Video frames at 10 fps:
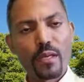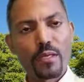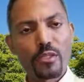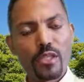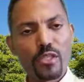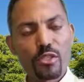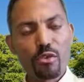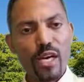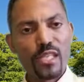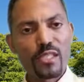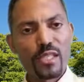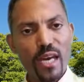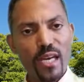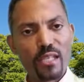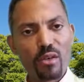Jesus Christ
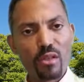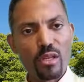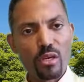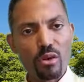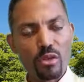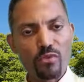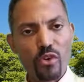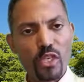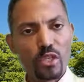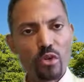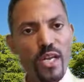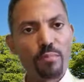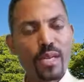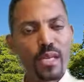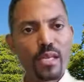died on the cross for you and
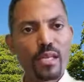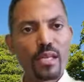me,